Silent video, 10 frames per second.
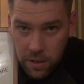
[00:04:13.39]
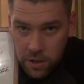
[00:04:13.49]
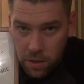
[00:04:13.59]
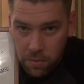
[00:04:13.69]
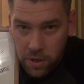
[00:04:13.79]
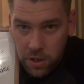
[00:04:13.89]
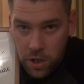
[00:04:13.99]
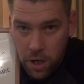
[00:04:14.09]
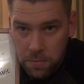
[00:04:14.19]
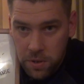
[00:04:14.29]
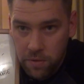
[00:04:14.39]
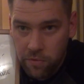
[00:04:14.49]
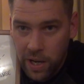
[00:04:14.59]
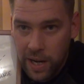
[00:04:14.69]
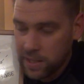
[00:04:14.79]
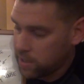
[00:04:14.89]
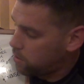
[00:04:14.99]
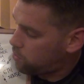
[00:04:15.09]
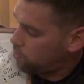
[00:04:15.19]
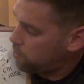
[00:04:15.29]
So we're interpreting reality
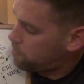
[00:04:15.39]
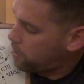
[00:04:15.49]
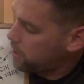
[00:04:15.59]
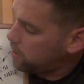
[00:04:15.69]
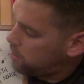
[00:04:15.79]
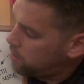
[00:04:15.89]
through the brain,